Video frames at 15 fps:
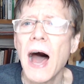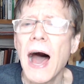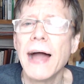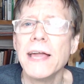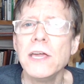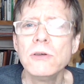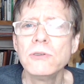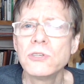I
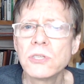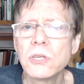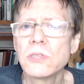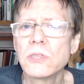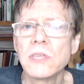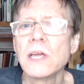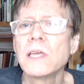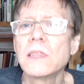used to
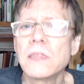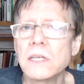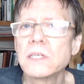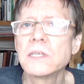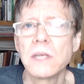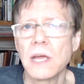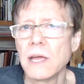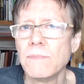think the
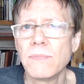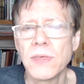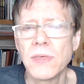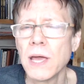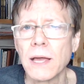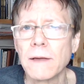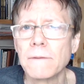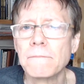same
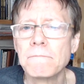thing.